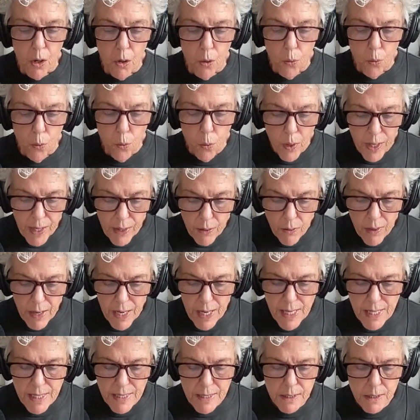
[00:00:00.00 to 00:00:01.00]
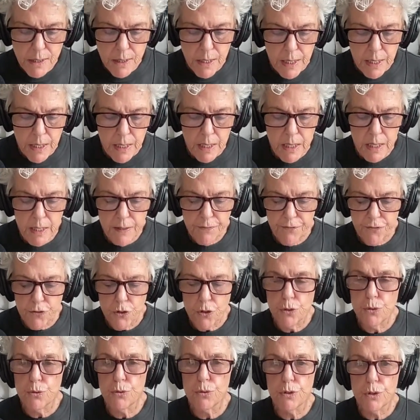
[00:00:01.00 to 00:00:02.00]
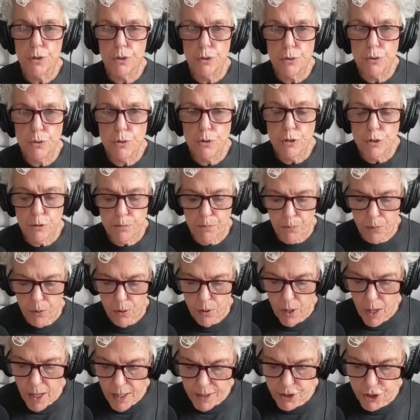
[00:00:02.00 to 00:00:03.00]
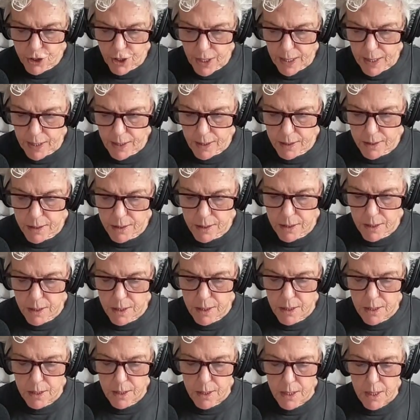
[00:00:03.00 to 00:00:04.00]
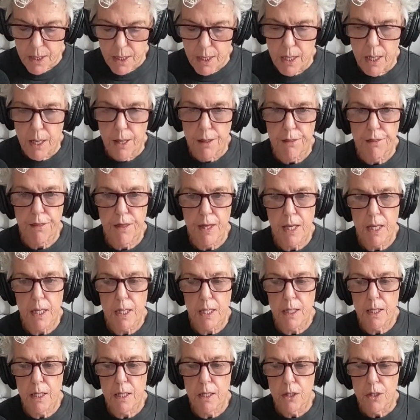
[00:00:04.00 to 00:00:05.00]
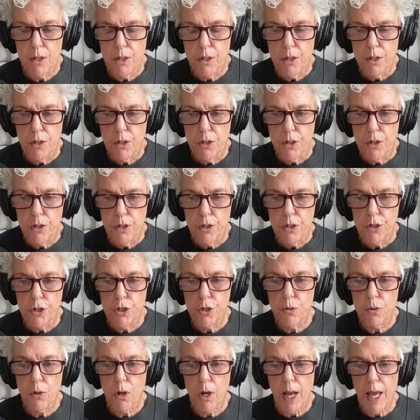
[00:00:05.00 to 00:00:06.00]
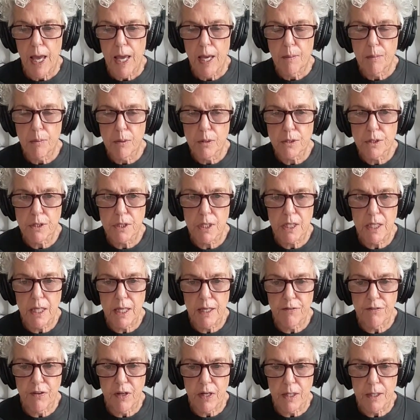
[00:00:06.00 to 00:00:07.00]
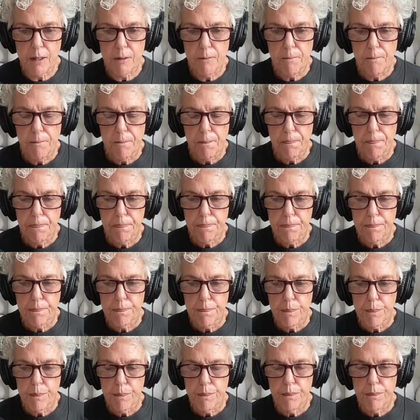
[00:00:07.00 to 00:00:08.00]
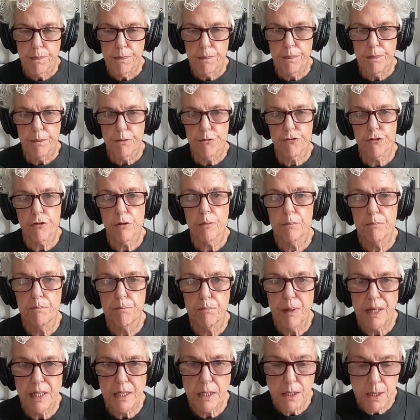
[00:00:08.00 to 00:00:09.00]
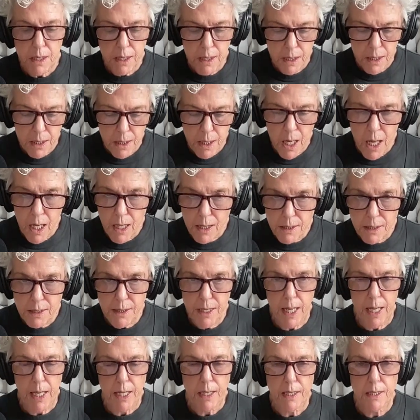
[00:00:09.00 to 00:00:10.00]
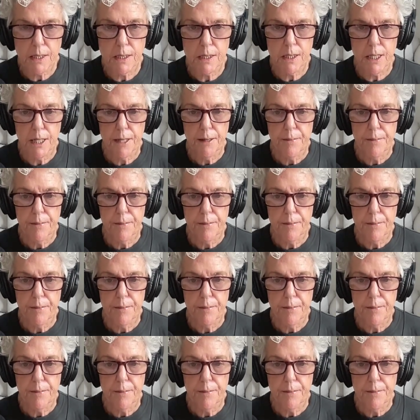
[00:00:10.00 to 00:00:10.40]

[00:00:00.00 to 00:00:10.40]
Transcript: Whereas if you use projects, then you are able to give it some basic context